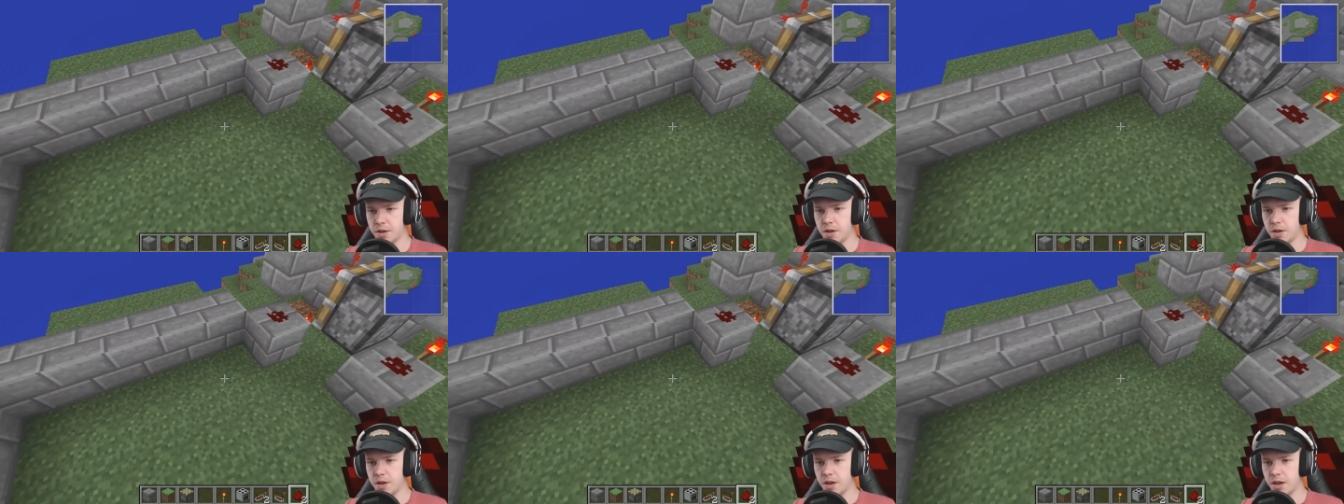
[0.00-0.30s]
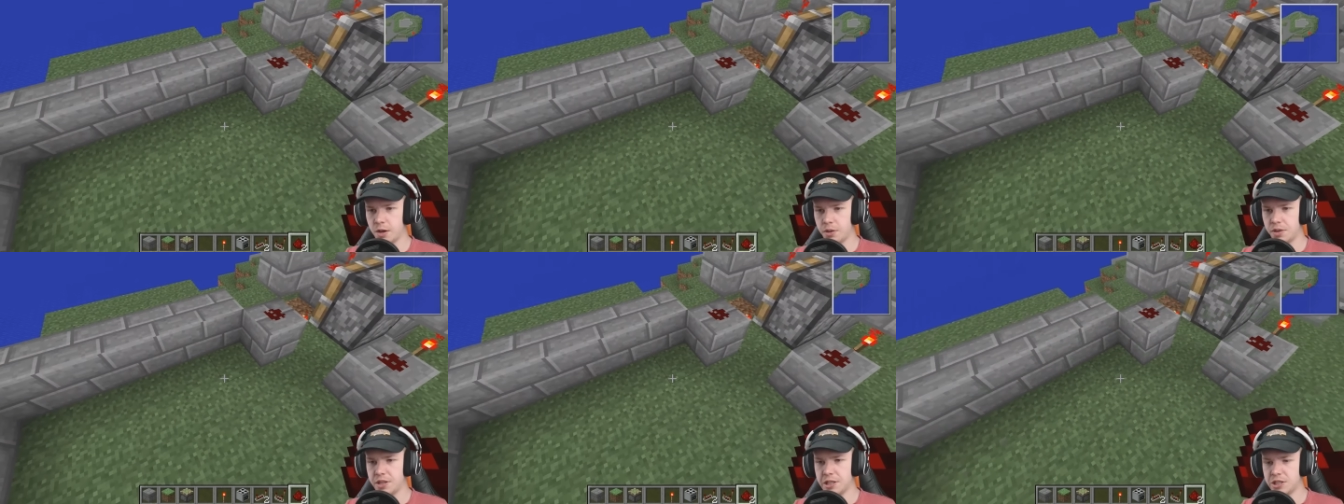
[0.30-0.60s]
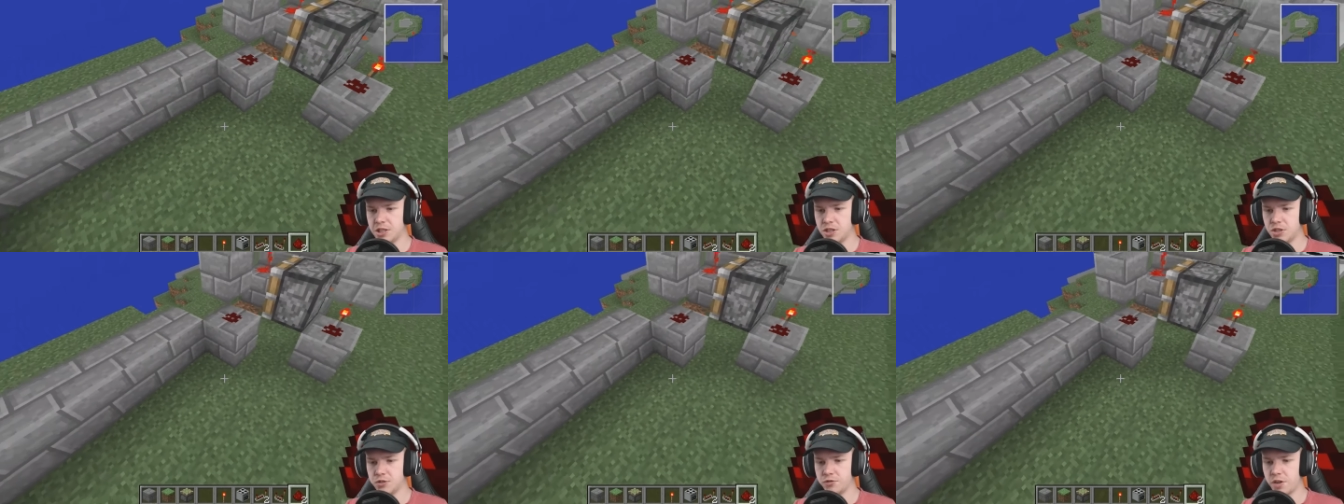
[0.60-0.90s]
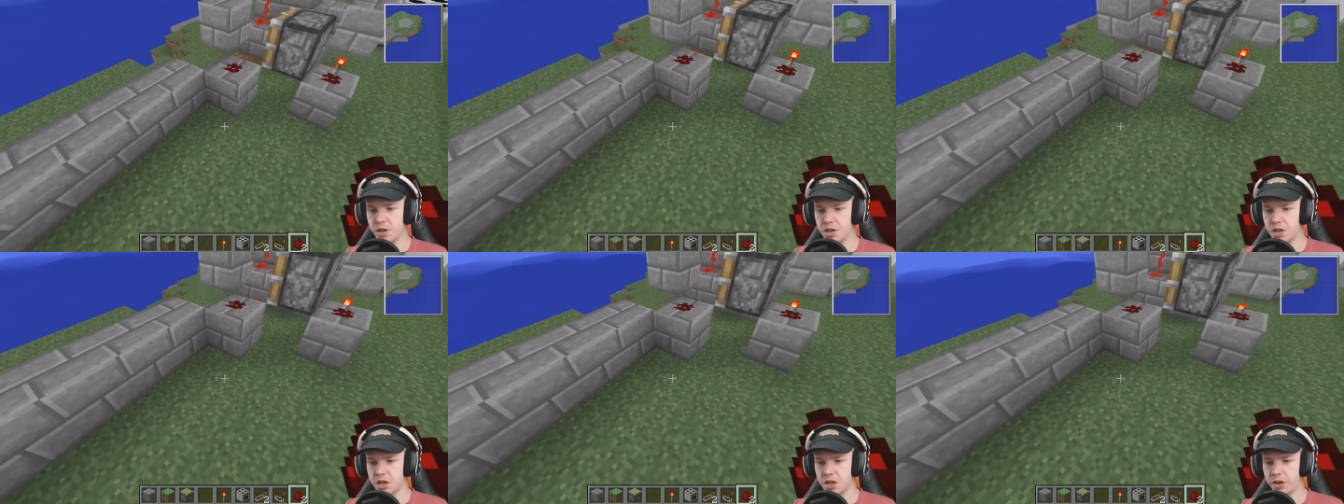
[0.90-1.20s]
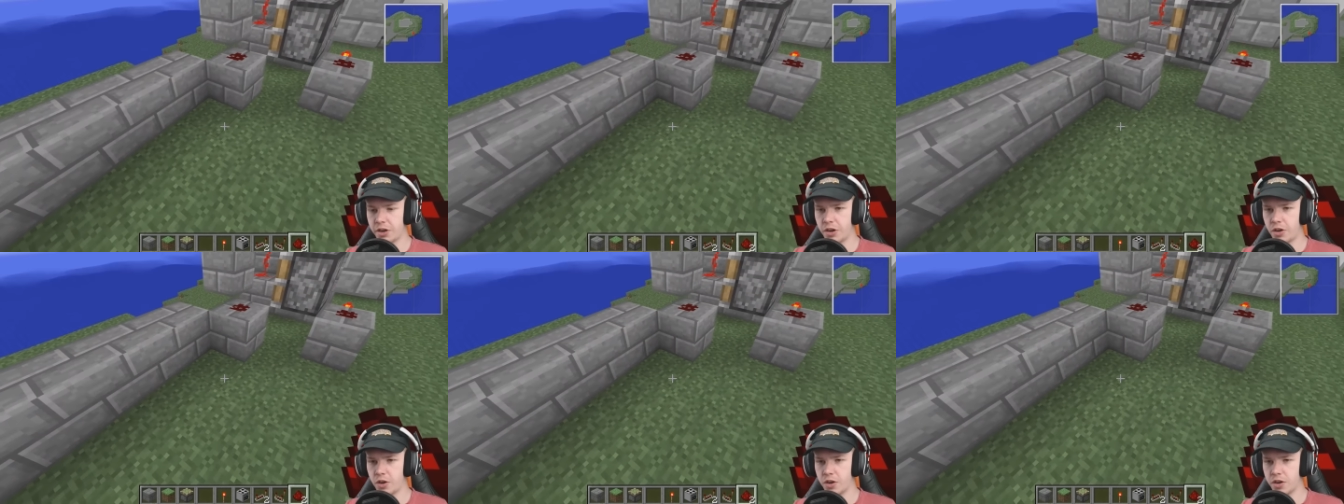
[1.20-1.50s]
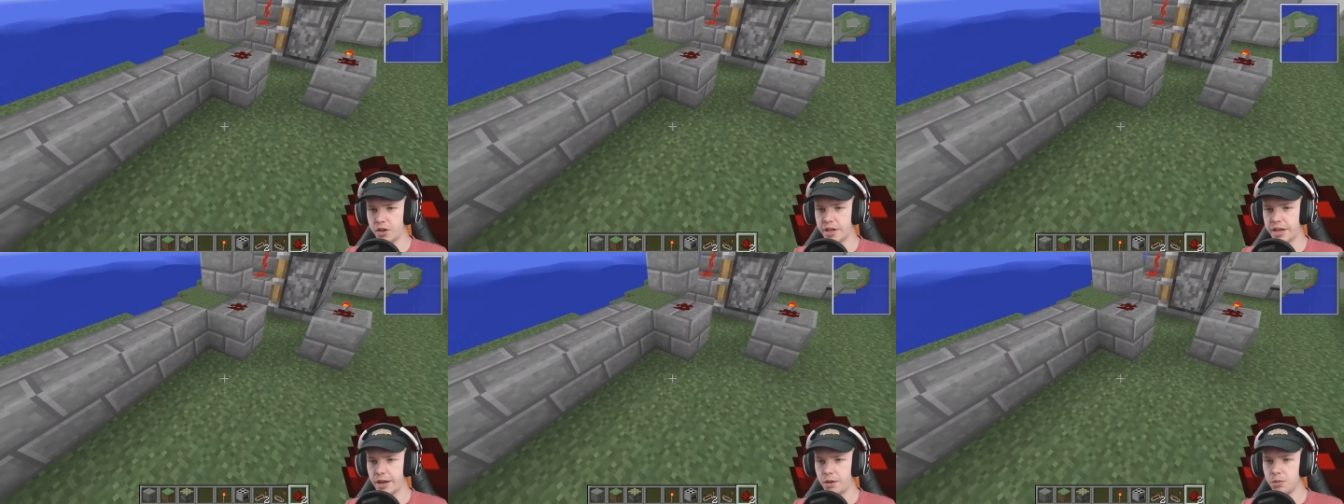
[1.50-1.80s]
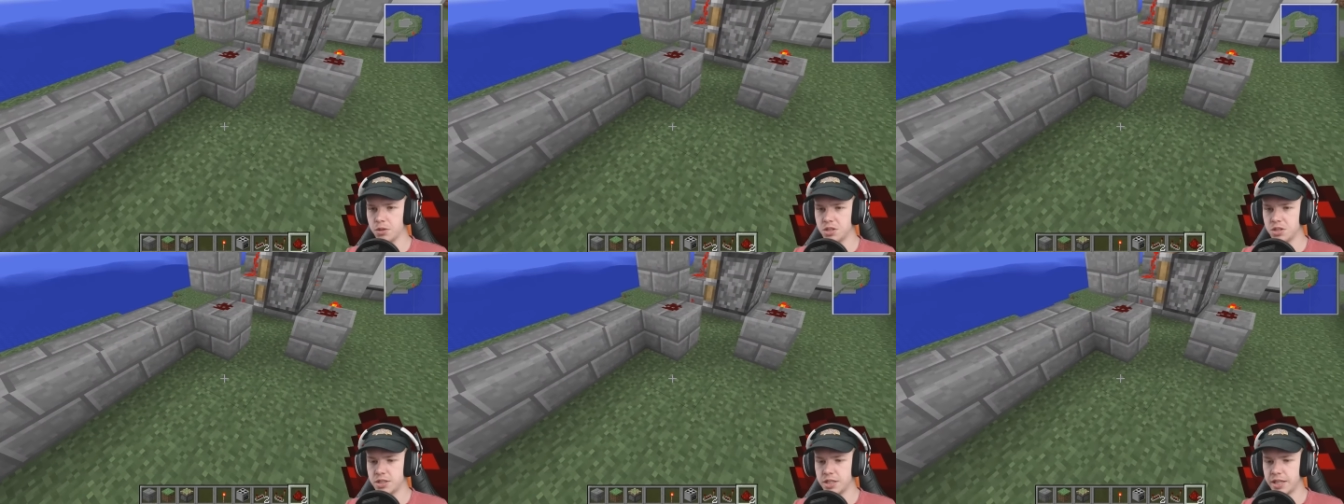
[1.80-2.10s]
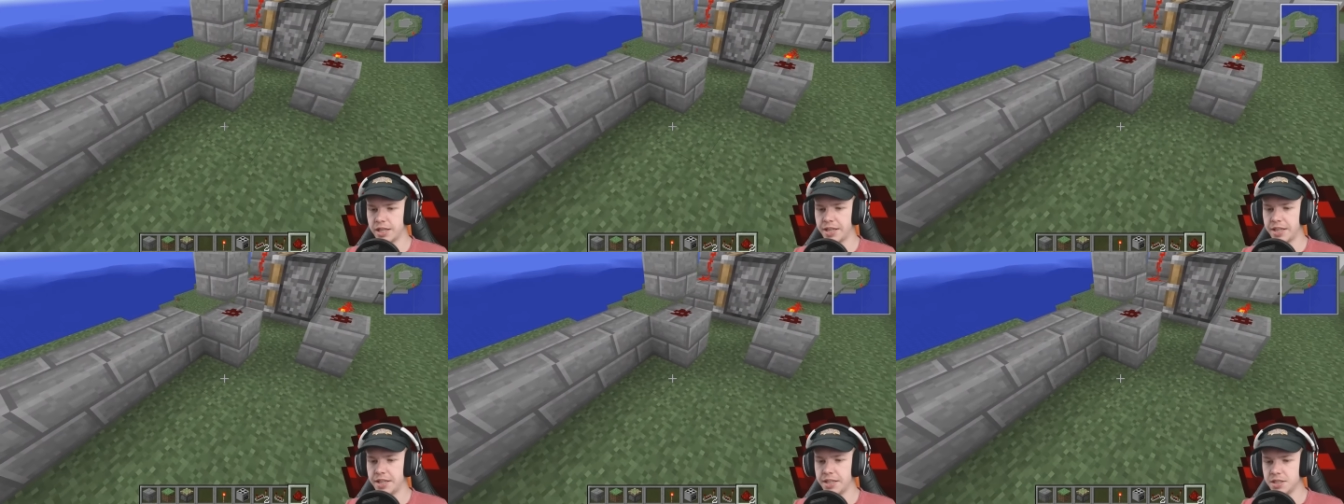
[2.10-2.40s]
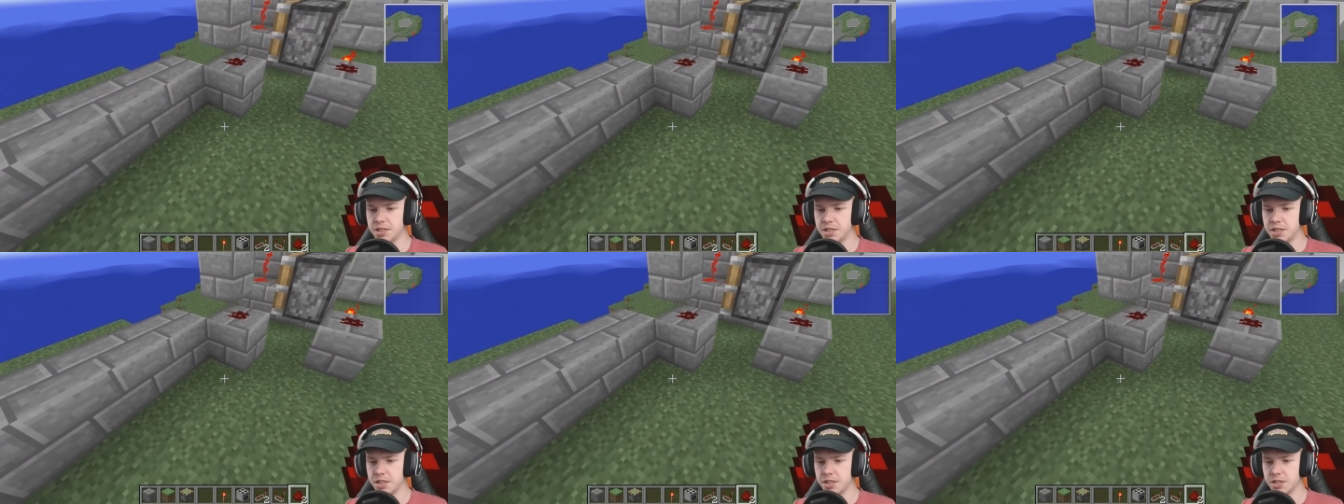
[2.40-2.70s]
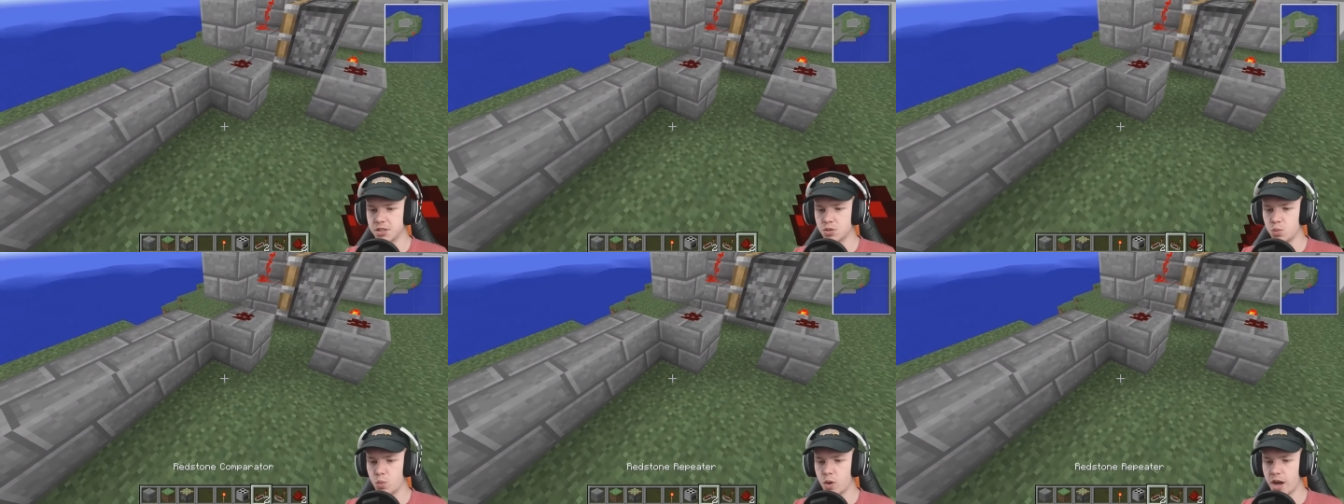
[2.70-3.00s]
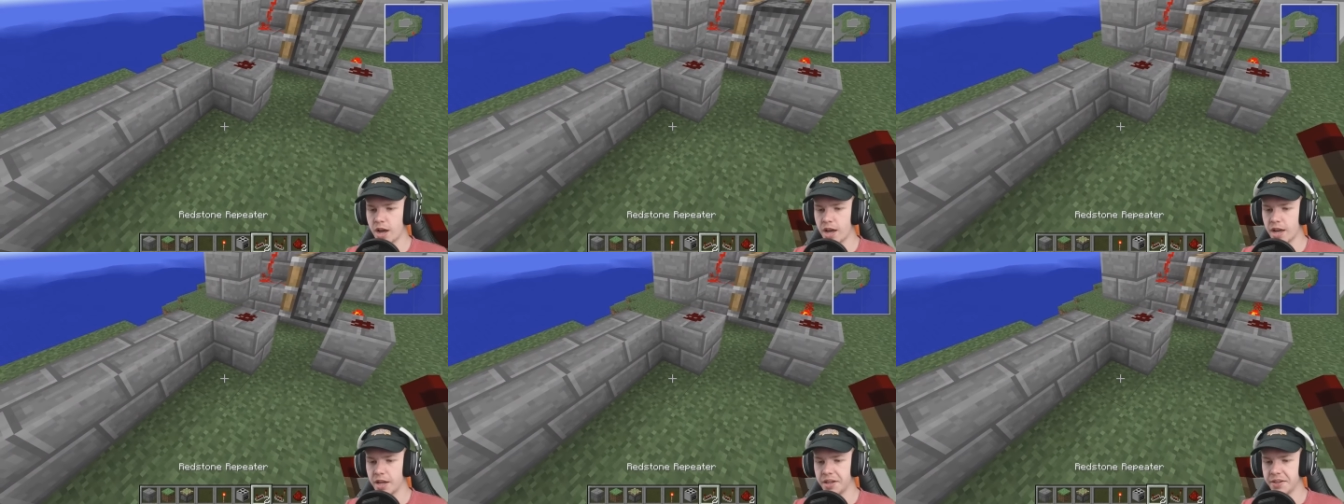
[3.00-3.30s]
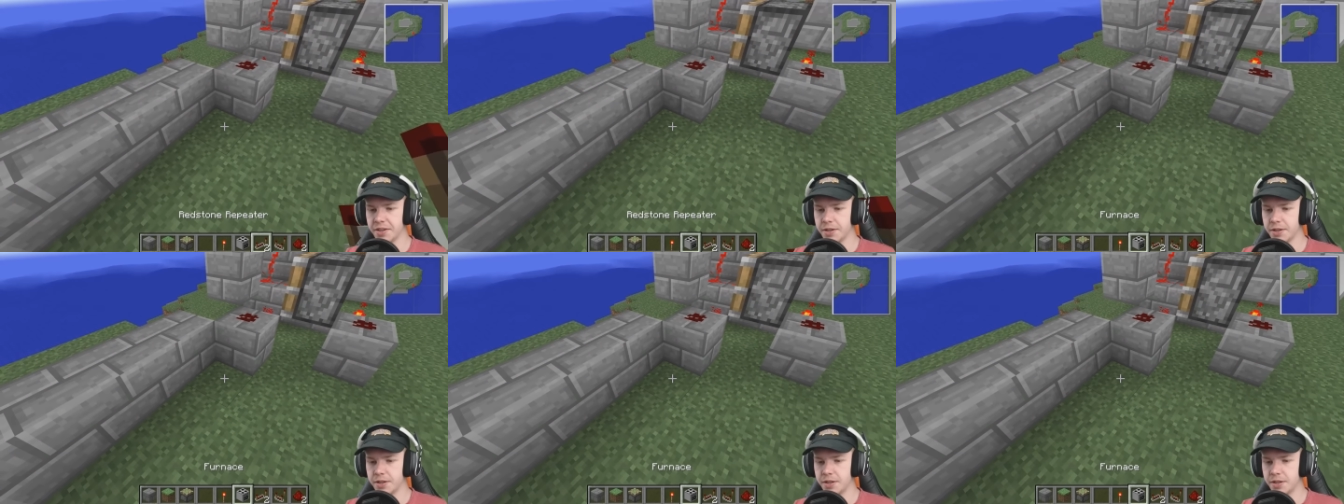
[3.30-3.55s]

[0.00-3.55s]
I want this to run a clock. Now, what's the easiest way